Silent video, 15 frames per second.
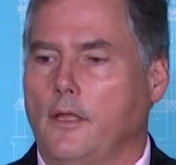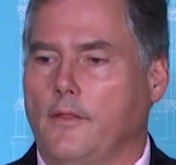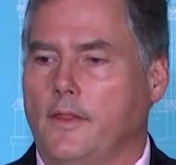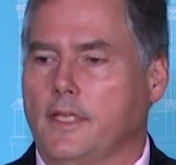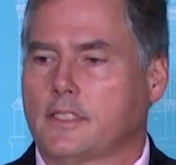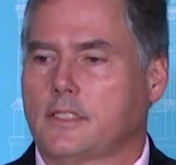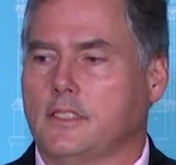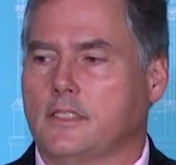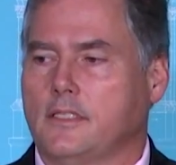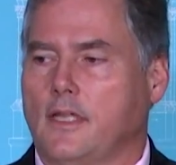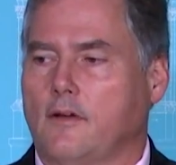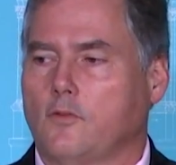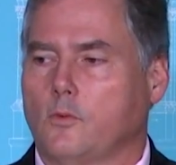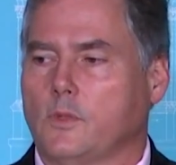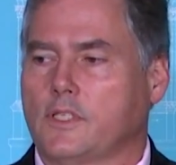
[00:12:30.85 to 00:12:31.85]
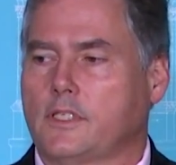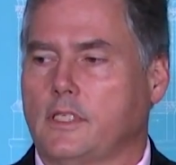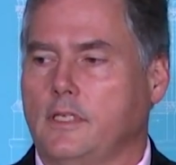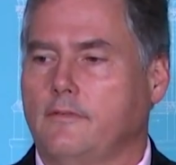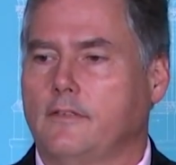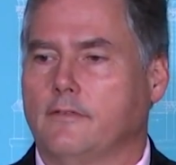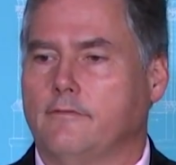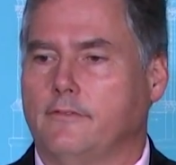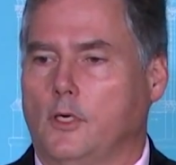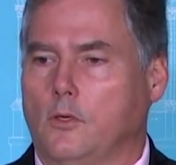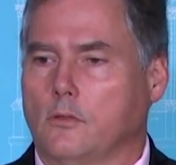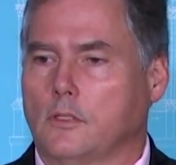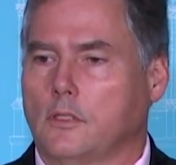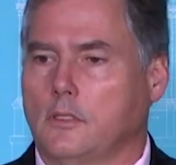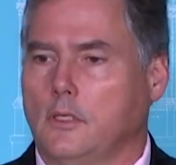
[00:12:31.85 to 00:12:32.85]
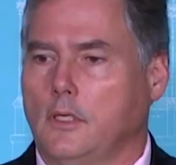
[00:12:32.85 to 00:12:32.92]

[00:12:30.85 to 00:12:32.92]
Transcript: This has never received a vote.